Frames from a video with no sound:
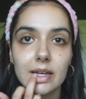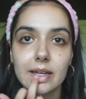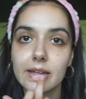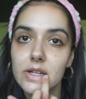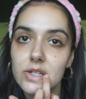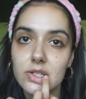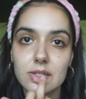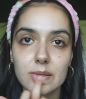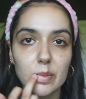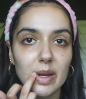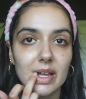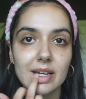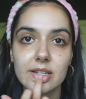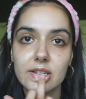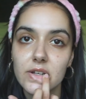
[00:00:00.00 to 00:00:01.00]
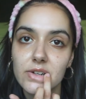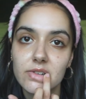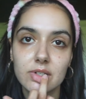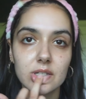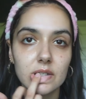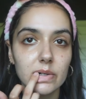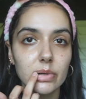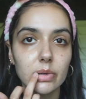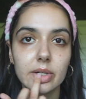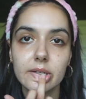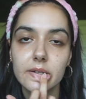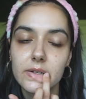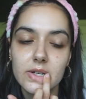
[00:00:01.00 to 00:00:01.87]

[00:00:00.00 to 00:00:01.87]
I just apply a generous coating.